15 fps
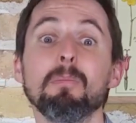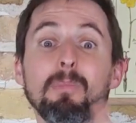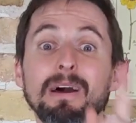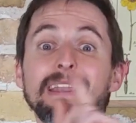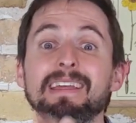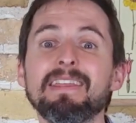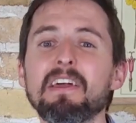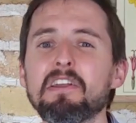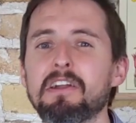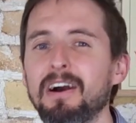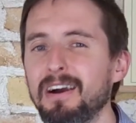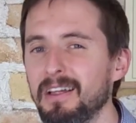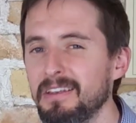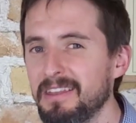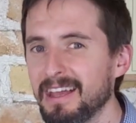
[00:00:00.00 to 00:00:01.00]
But in the
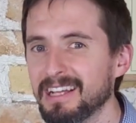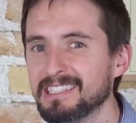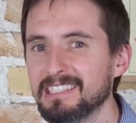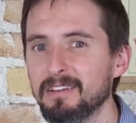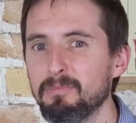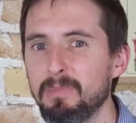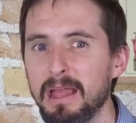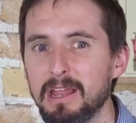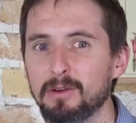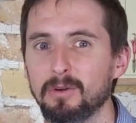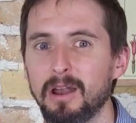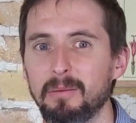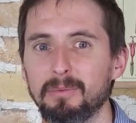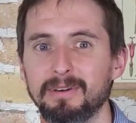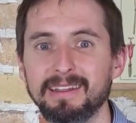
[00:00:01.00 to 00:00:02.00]
context of bank
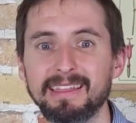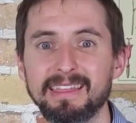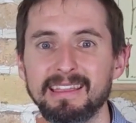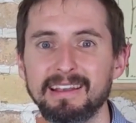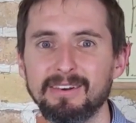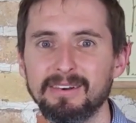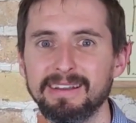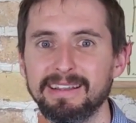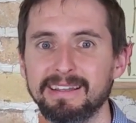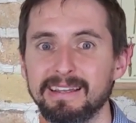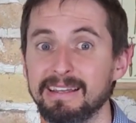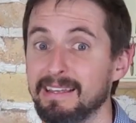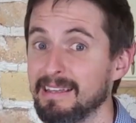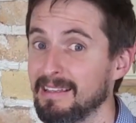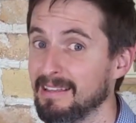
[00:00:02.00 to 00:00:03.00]
robbery theory,
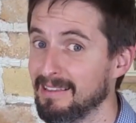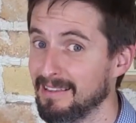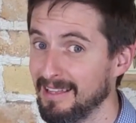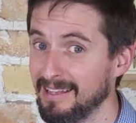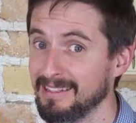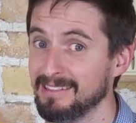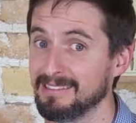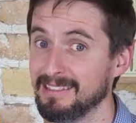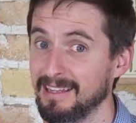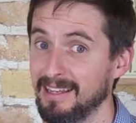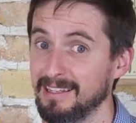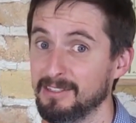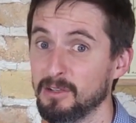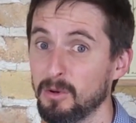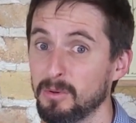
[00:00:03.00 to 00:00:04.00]
that is
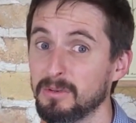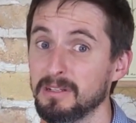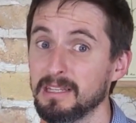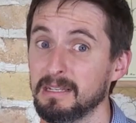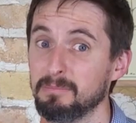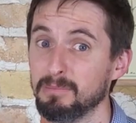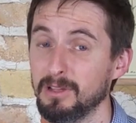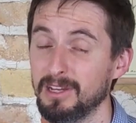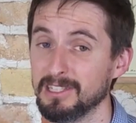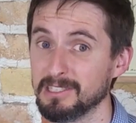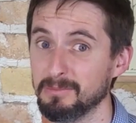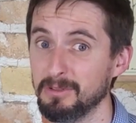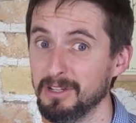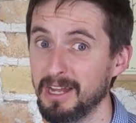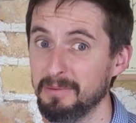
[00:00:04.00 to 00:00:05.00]
a totally
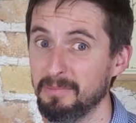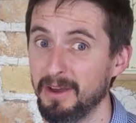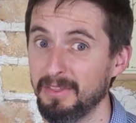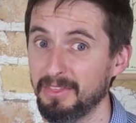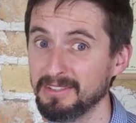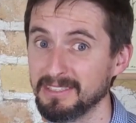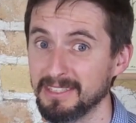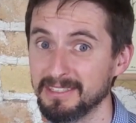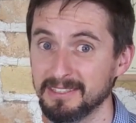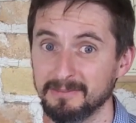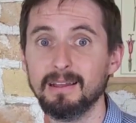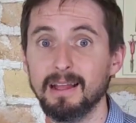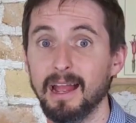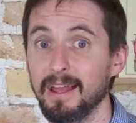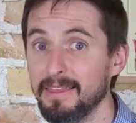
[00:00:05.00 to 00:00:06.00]
plausible hypothesis.
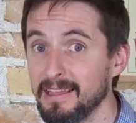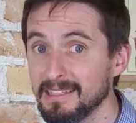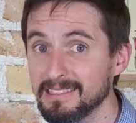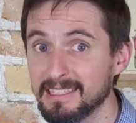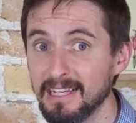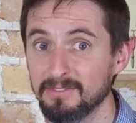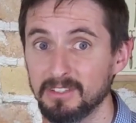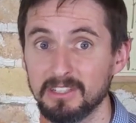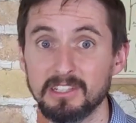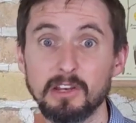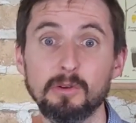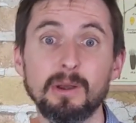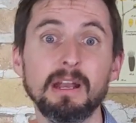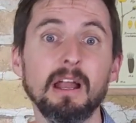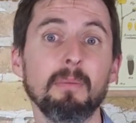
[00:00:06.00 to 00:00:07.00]
And this gives us a
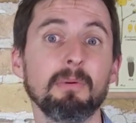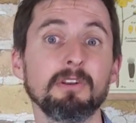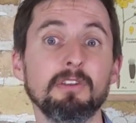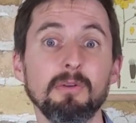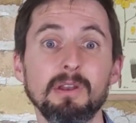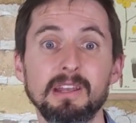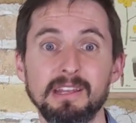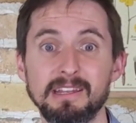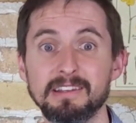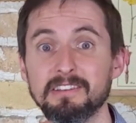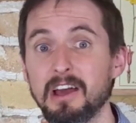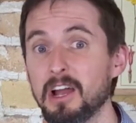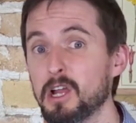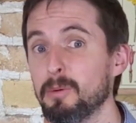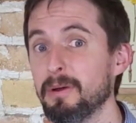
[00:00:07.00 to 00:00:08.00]
great opportunity to
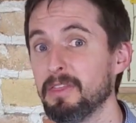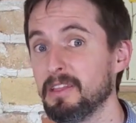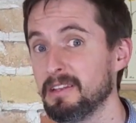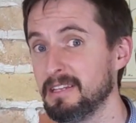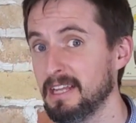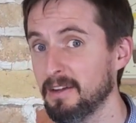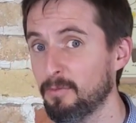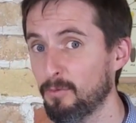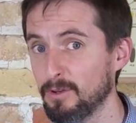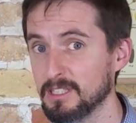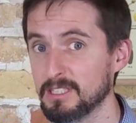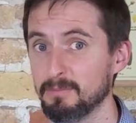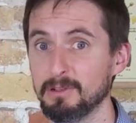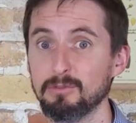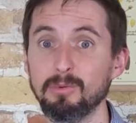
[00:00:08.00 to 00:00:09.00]
talk about the
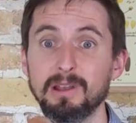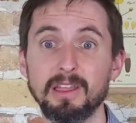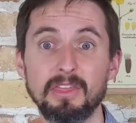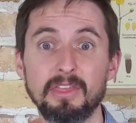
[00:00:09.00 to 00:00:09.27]
difference between